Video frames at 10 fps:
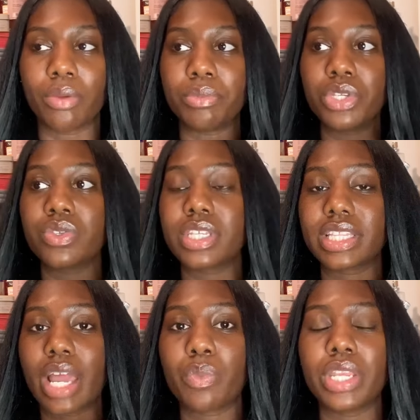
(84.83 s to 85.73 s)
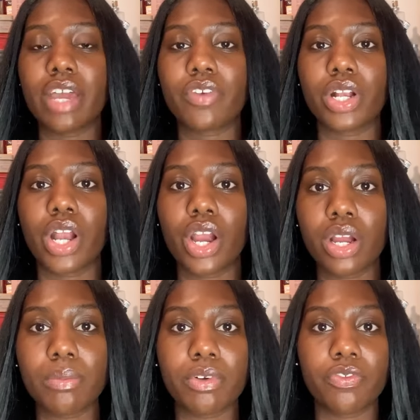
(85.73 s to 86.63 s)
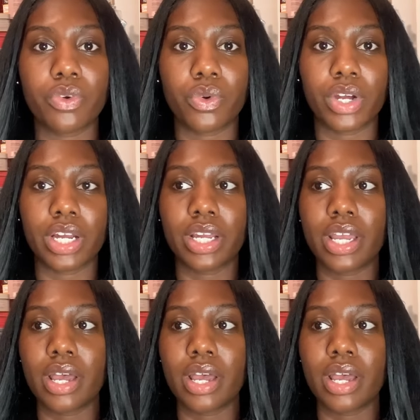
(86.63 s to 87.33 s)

music that we never heard before,